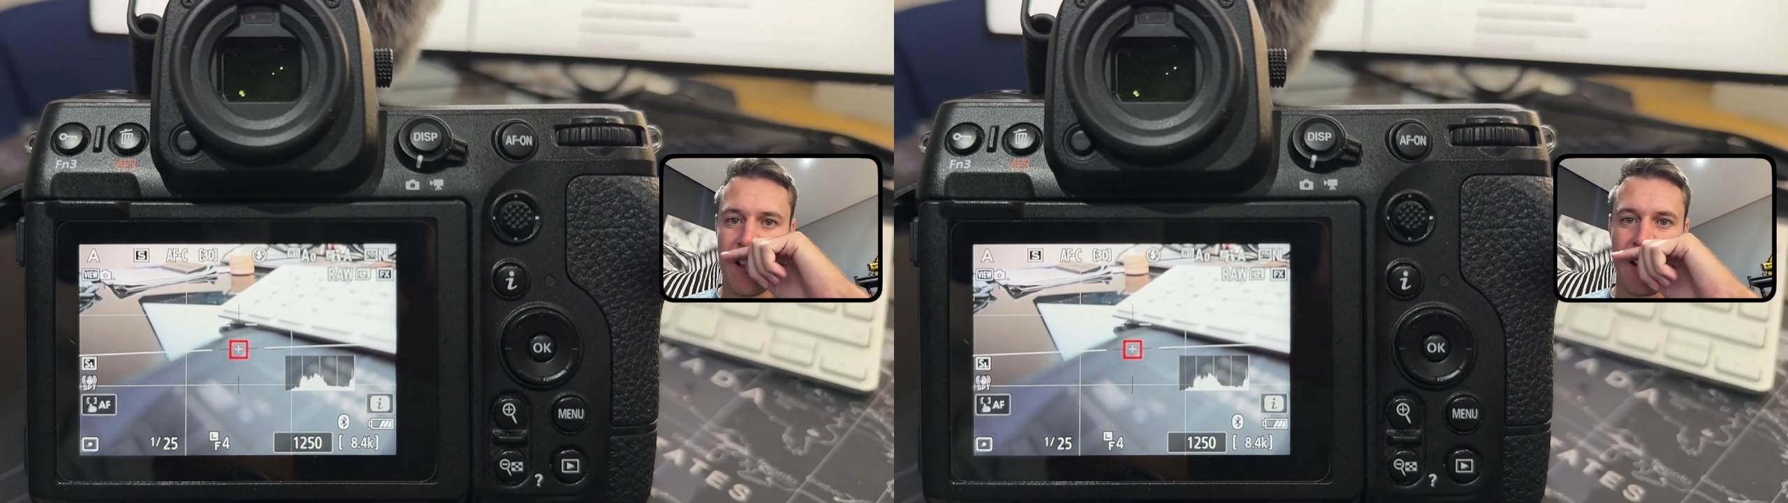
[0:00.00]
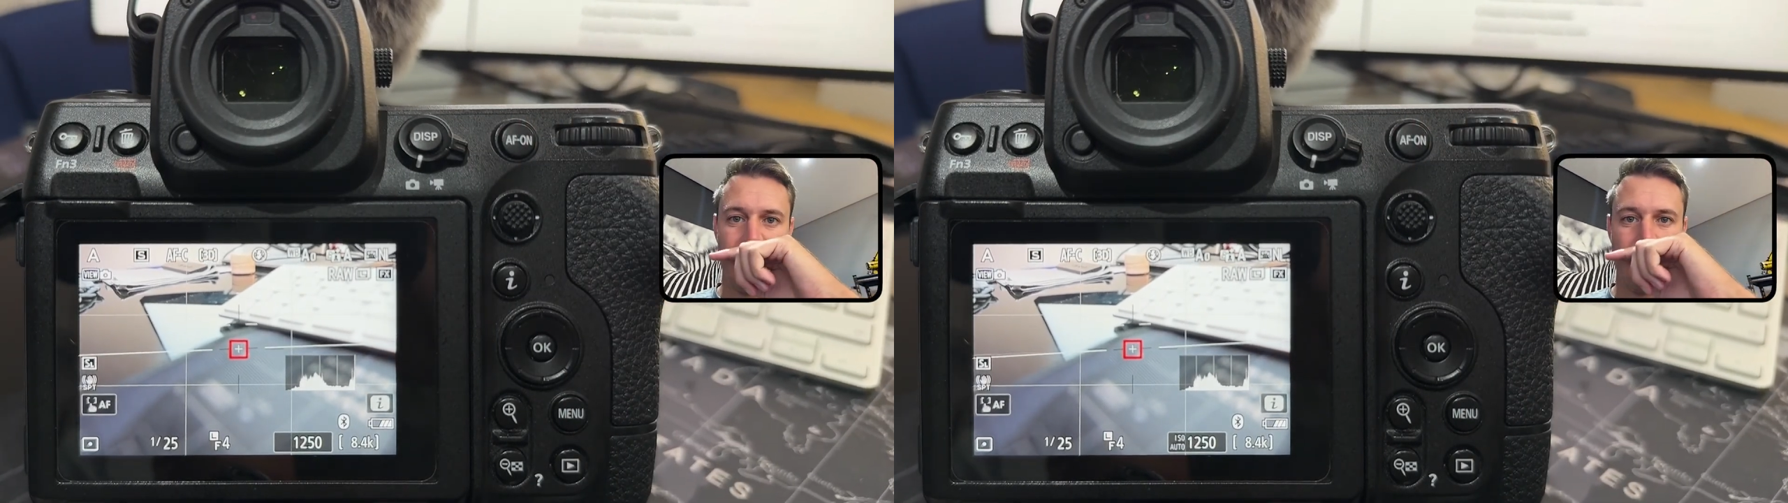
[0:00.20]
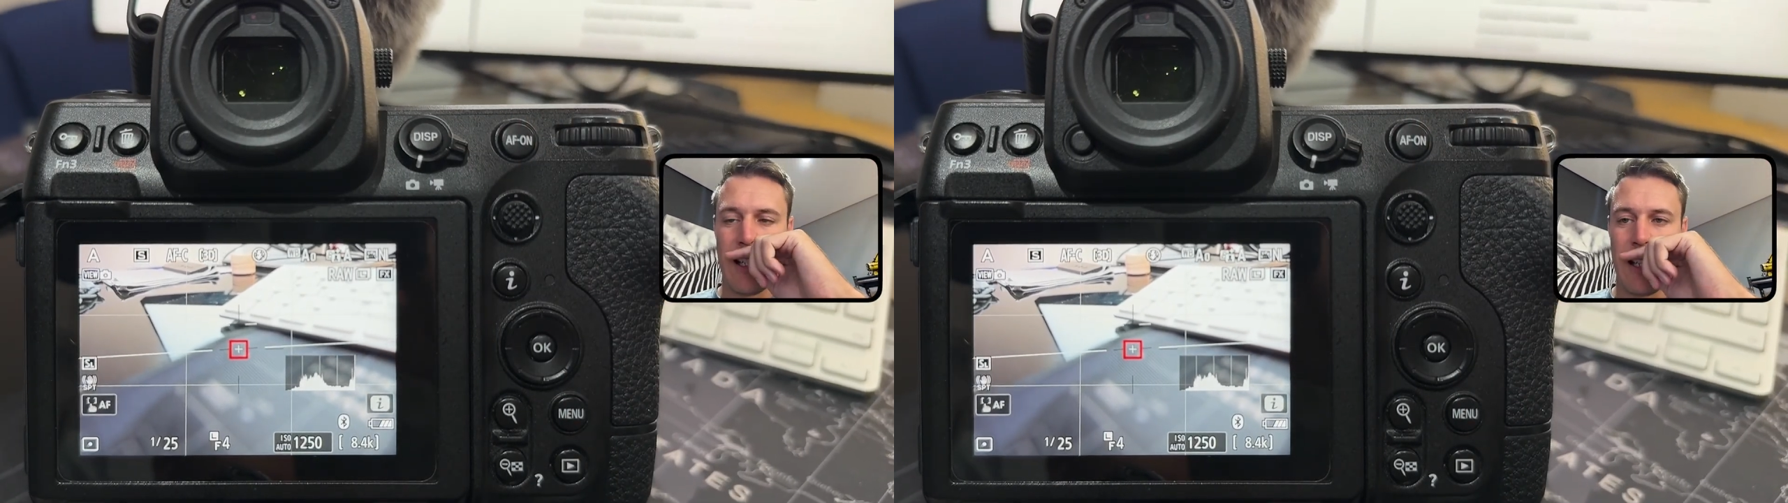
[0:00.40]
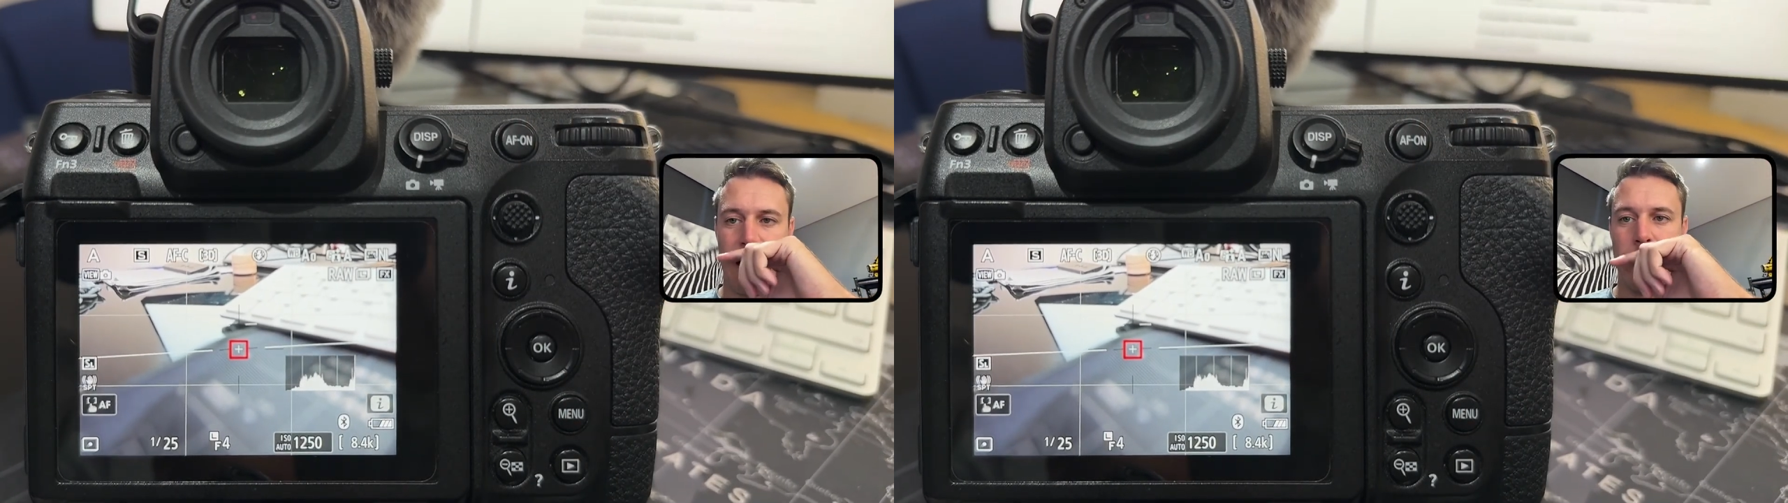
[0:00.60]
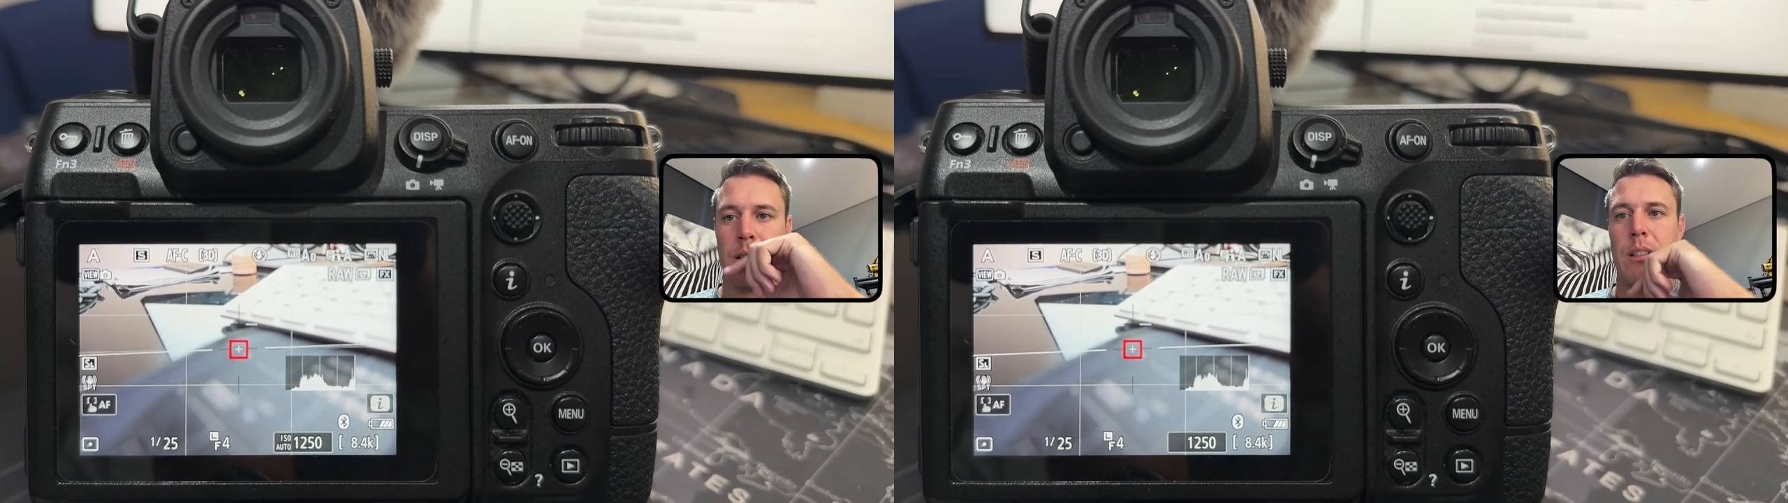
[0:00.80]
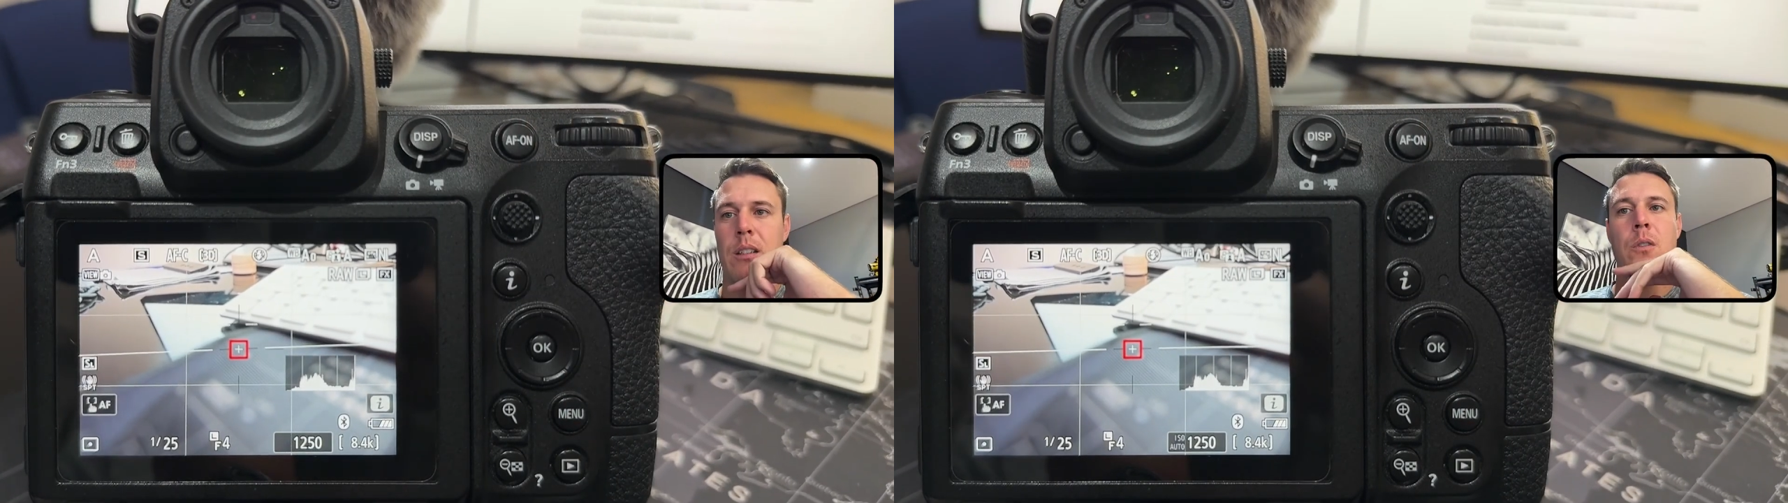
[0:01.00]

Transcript: the Z8